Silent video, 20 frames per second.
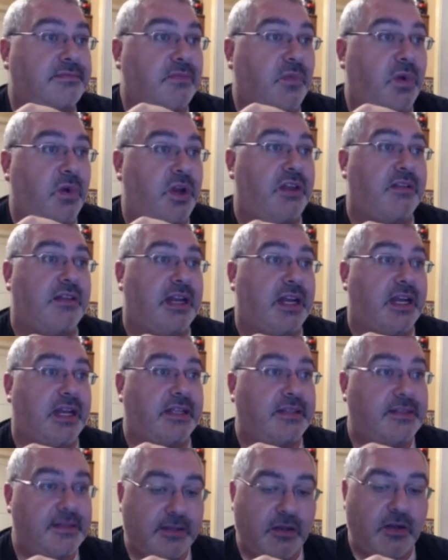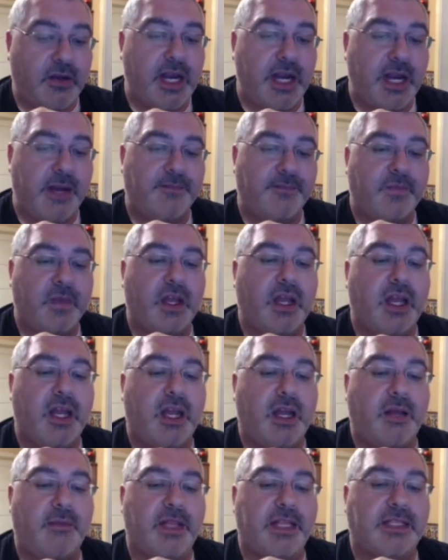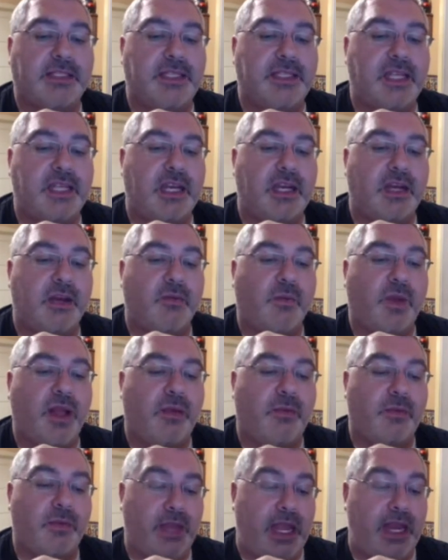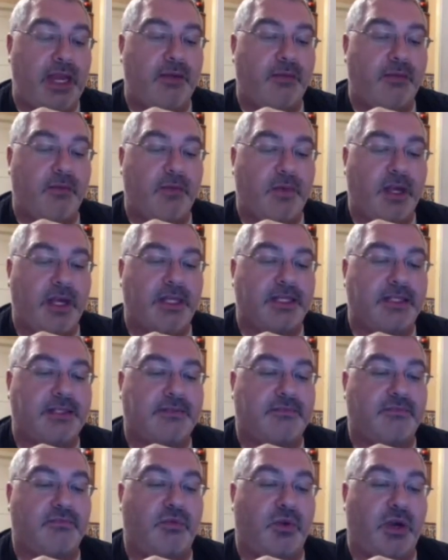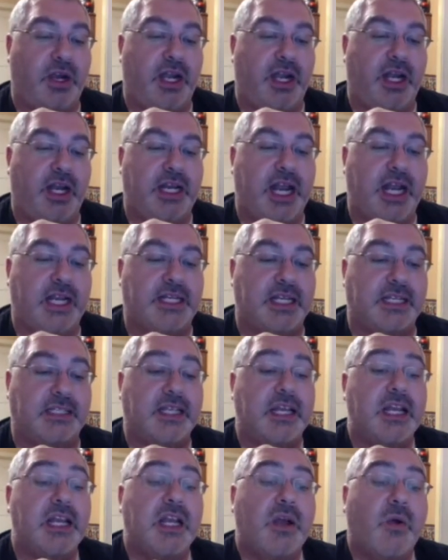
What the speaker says: What do you think it is? Okay, let's see here. Well, wait, we're in a contest.